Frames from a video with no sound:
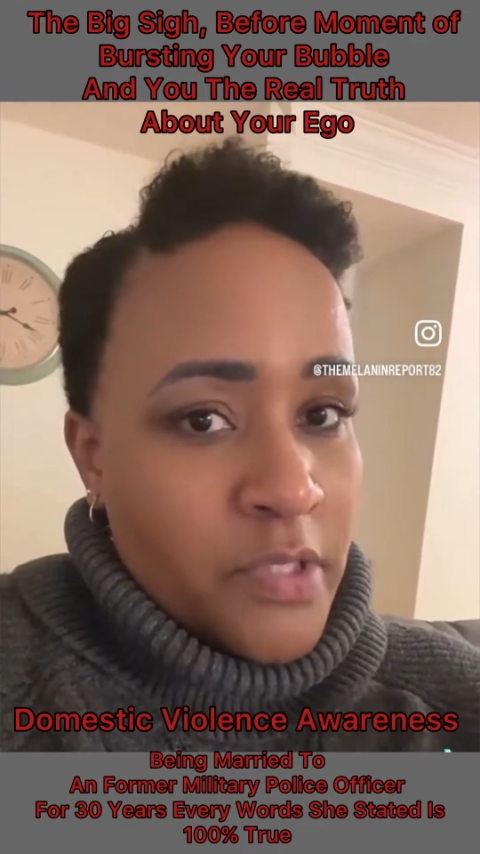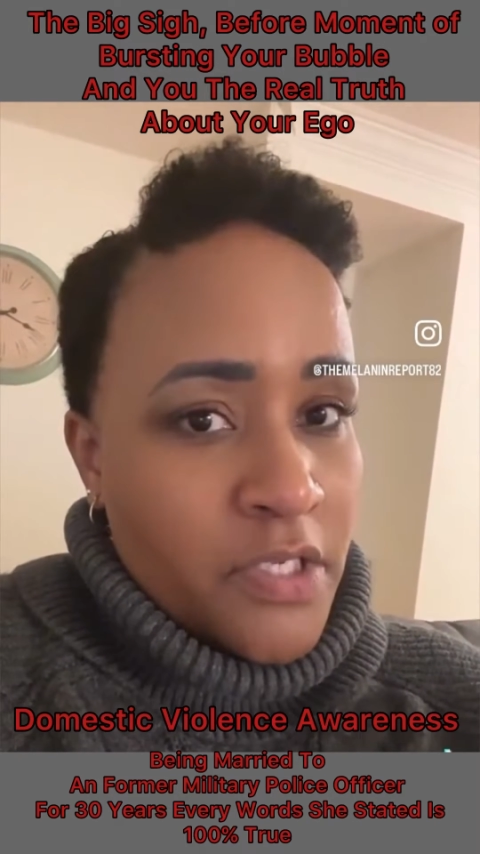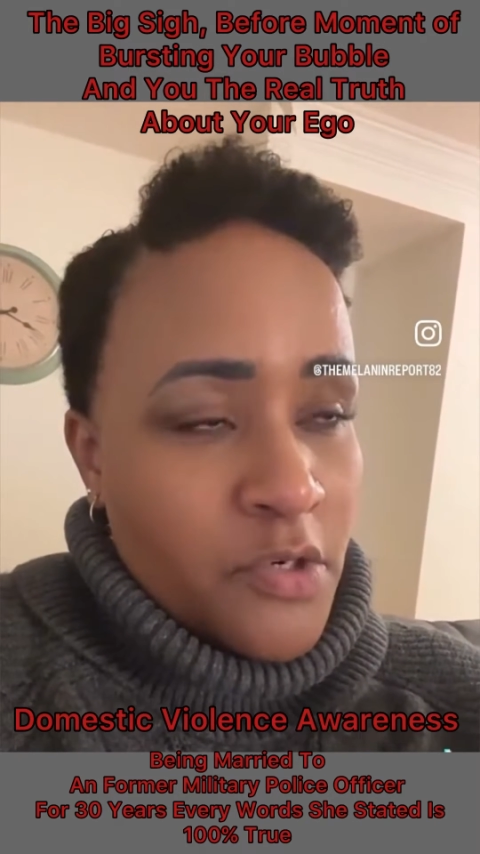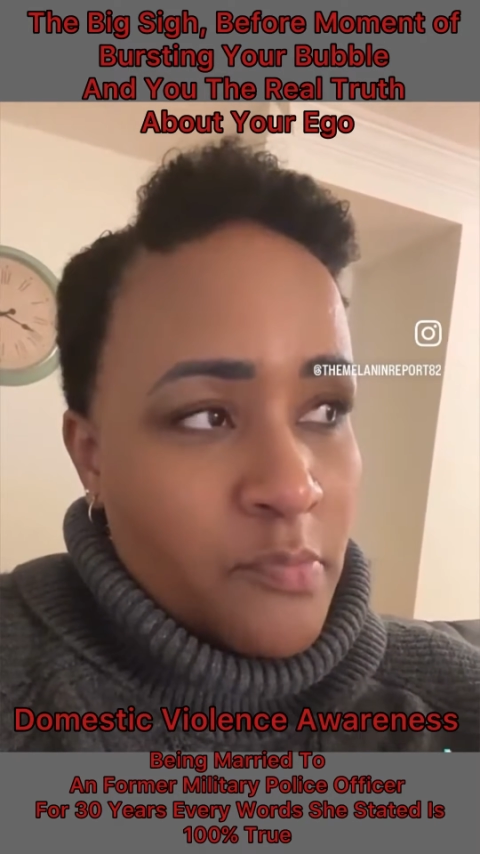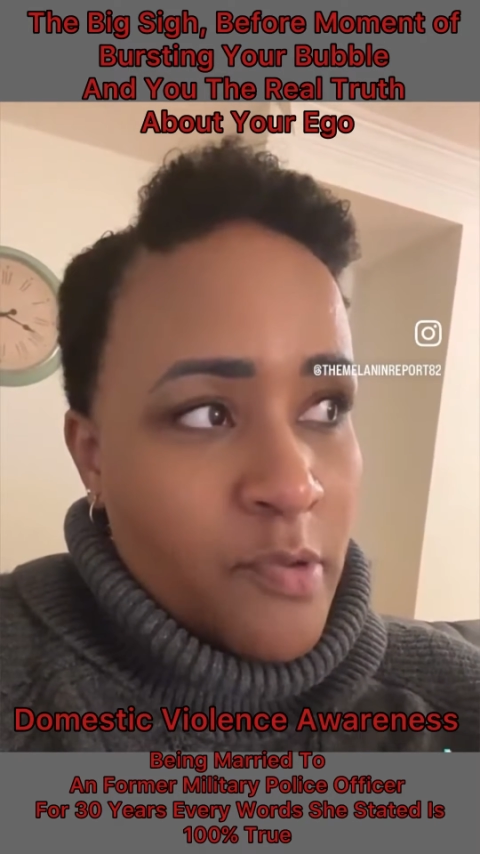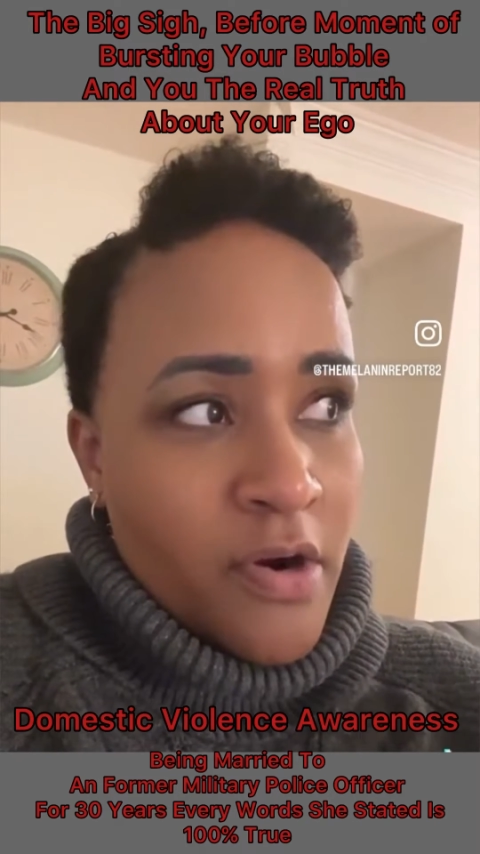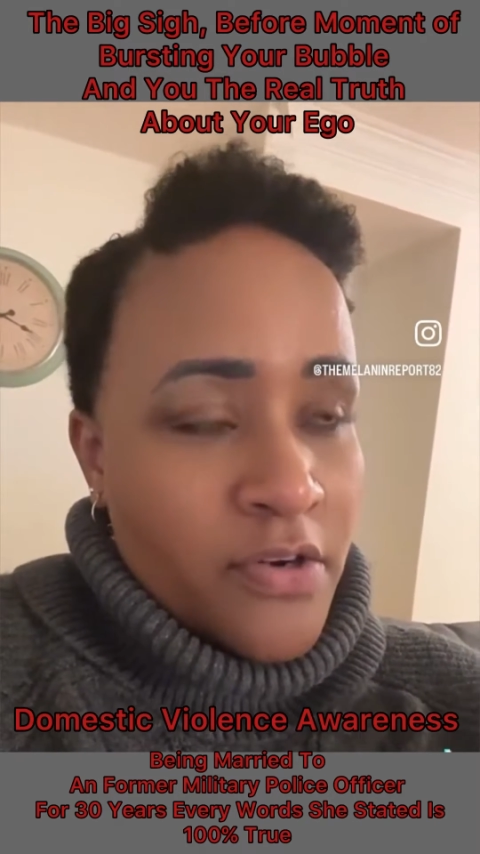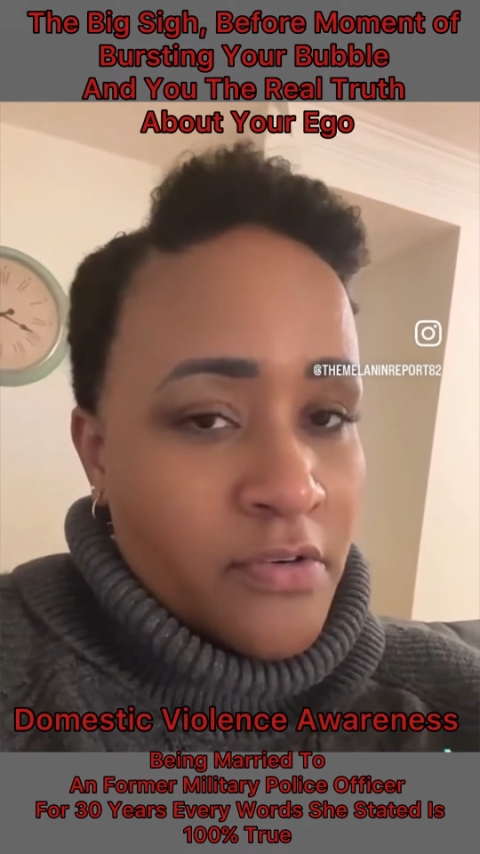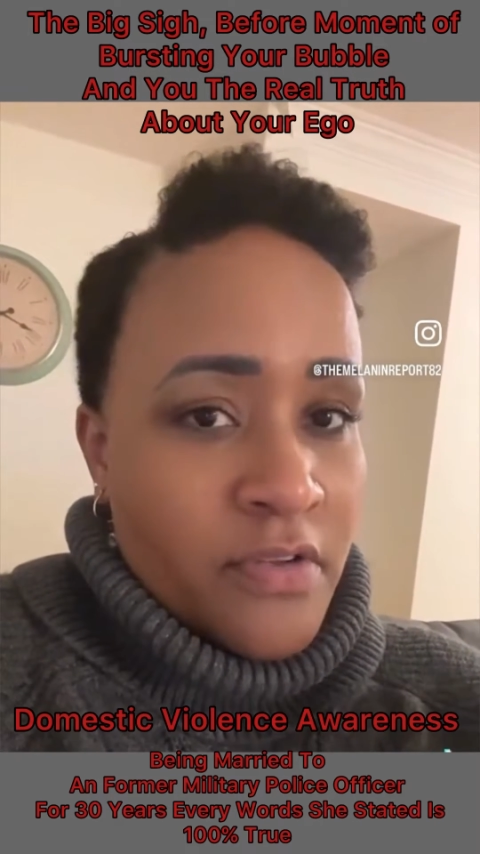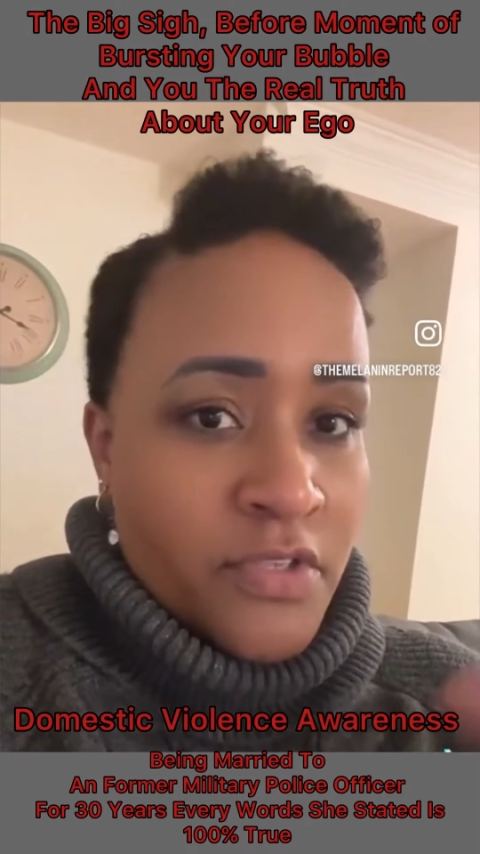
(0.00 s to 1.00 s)
be your
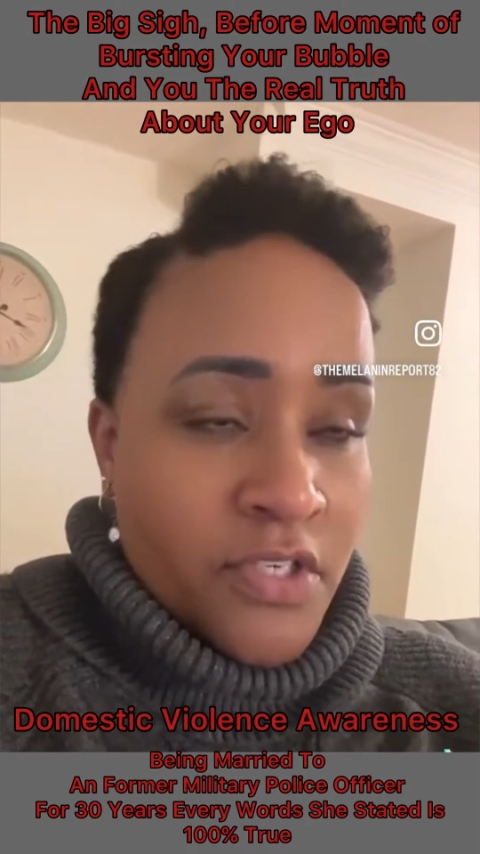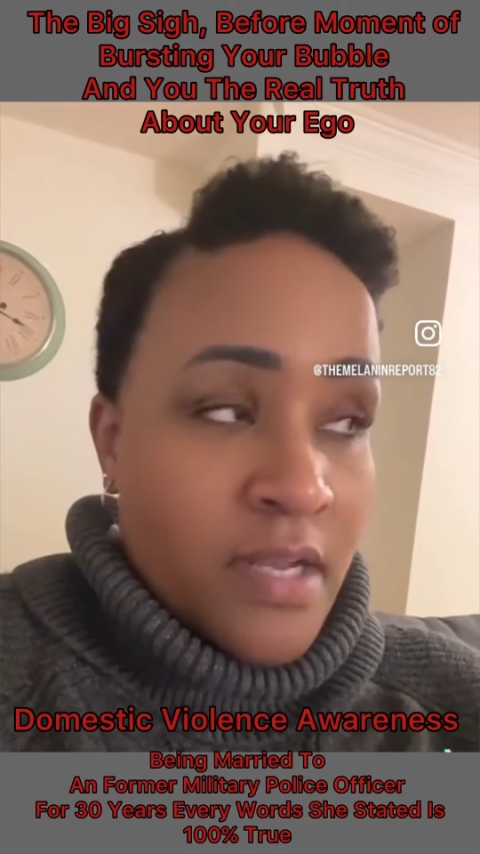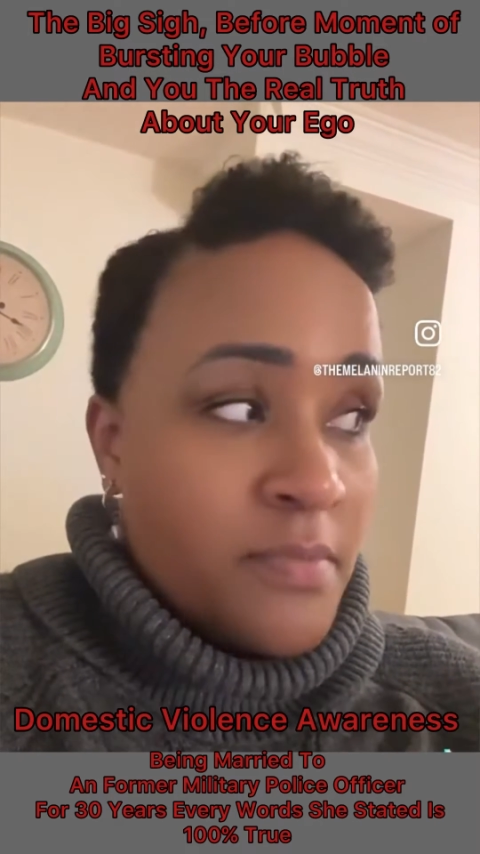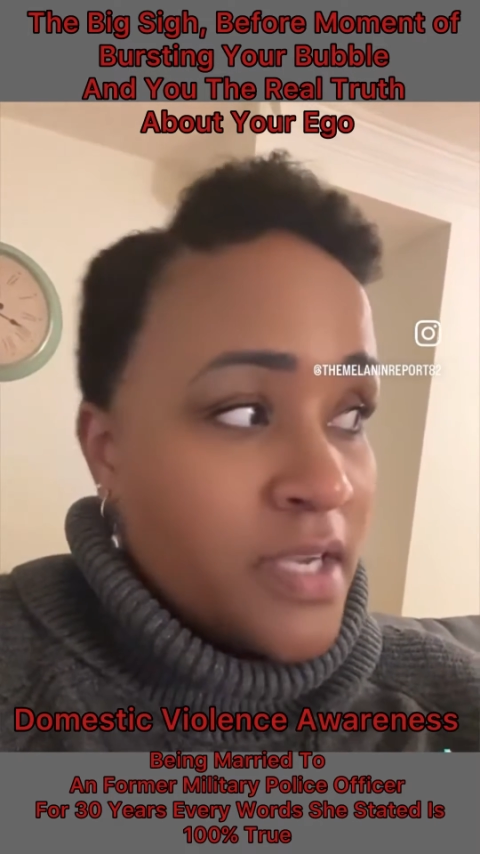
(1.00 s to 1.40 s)
partner on the job,